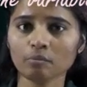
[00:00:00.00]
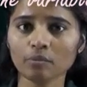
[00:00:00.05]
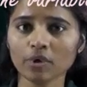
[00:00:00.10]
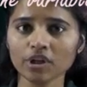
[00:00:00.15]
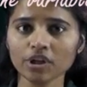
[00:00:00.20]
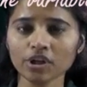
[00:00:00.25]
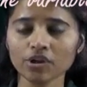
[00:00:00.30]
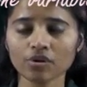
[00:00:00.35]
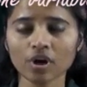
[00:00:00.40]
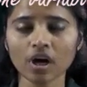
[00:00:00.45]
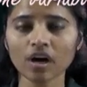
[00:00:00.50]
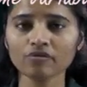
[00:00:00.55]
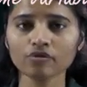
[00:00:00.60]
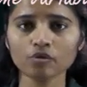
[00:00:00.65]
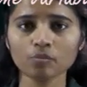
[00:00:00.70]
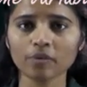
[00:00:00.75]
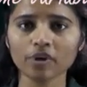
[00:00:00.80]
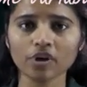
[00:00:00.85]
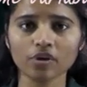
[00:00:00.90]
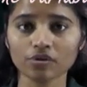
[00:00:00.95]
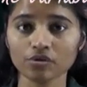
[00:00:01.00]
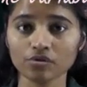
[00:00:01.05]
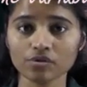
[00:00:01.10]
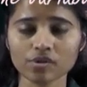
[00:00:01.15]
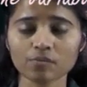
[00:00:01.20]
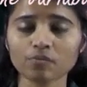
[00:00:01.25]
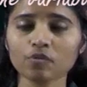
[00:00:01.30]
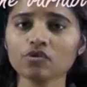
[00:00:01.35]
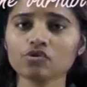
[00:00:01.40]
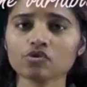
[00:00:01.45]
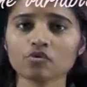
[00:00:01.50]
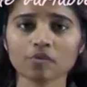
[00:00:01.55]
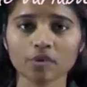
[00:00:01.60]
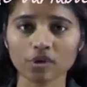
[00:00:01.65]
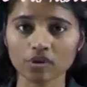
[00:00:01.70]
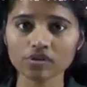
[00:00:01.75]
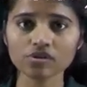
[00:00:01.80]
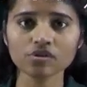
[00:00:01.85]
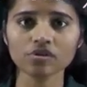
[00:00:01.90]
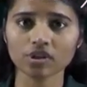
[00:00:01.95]
money you have to pay or you are supposed to
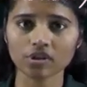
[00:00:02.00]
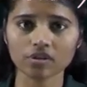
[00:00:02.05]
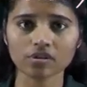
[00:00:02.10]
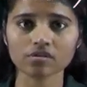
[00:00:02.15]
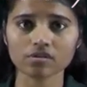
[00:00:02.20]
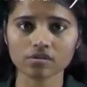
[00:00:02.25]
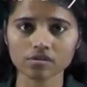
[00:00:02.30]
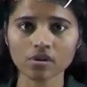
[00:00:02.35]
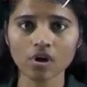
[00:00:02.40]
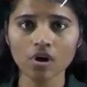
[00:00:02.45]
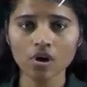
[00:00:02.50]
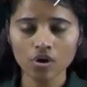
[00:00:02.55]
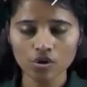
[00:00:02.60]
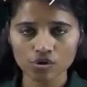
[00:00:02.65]
pay also decreases.